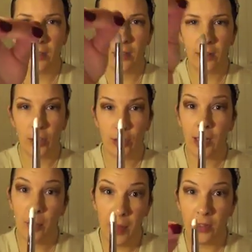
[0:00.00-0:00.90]
It looks
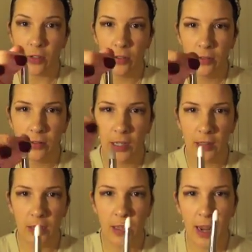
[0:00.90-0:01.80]
like a pencil,
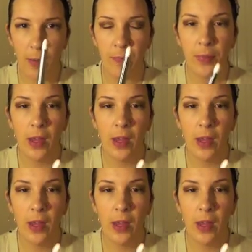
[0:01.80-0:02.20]
hence the name.